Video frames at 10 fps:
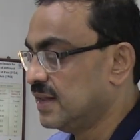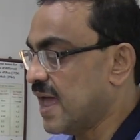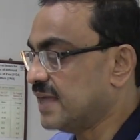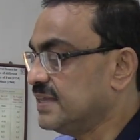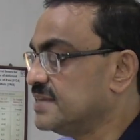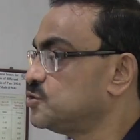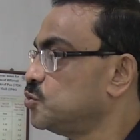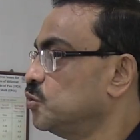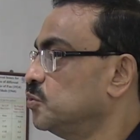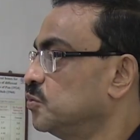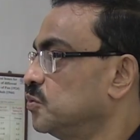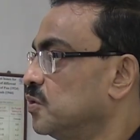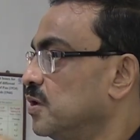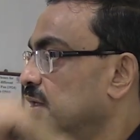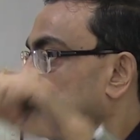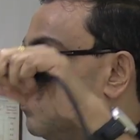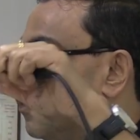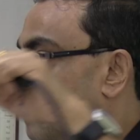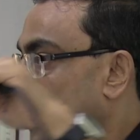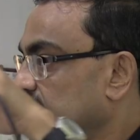like these two.
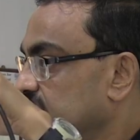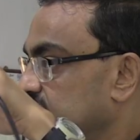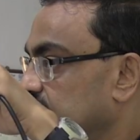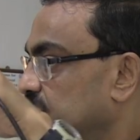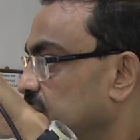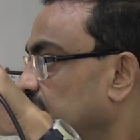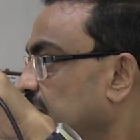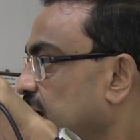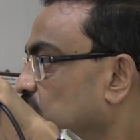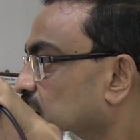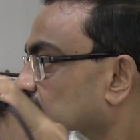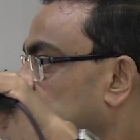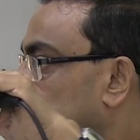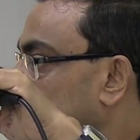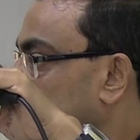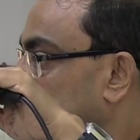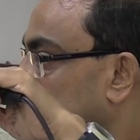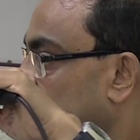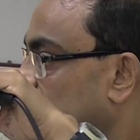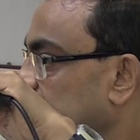One is endodermal tube
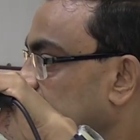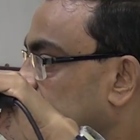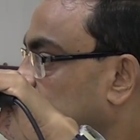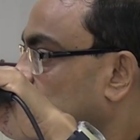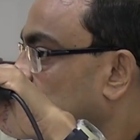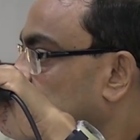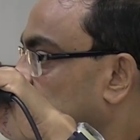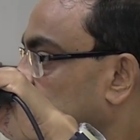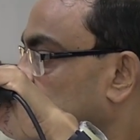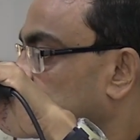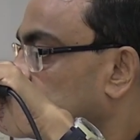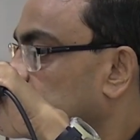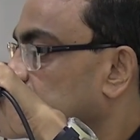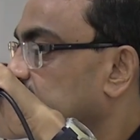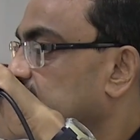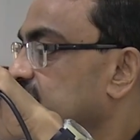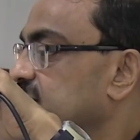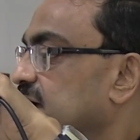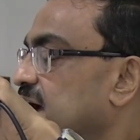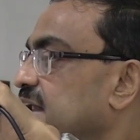and ectodermal tube. There
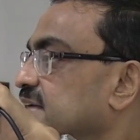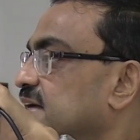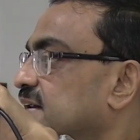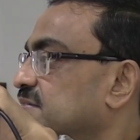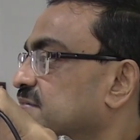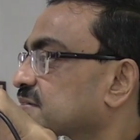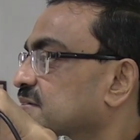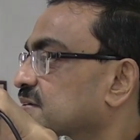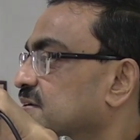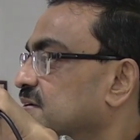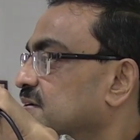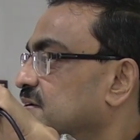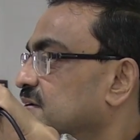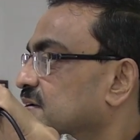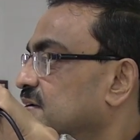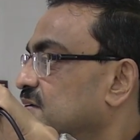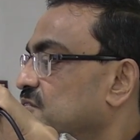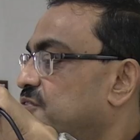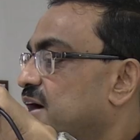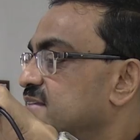is a connection.
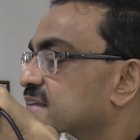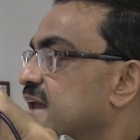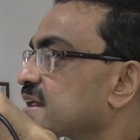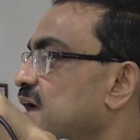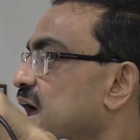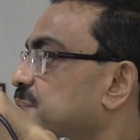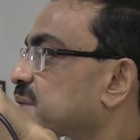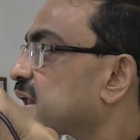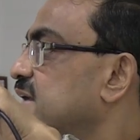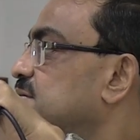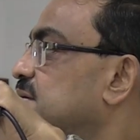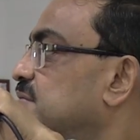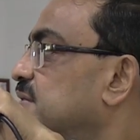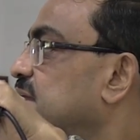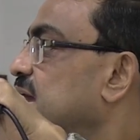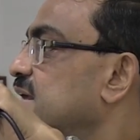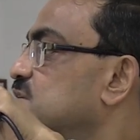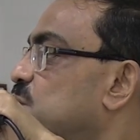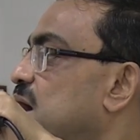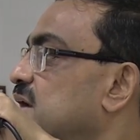First there
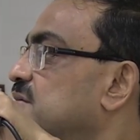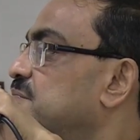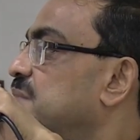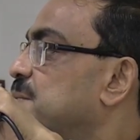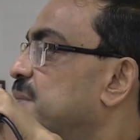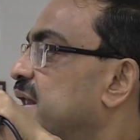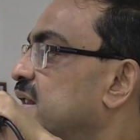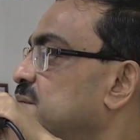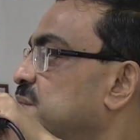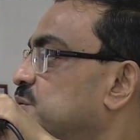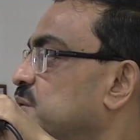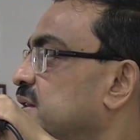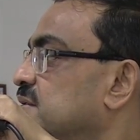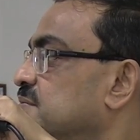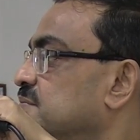is one membrane in between,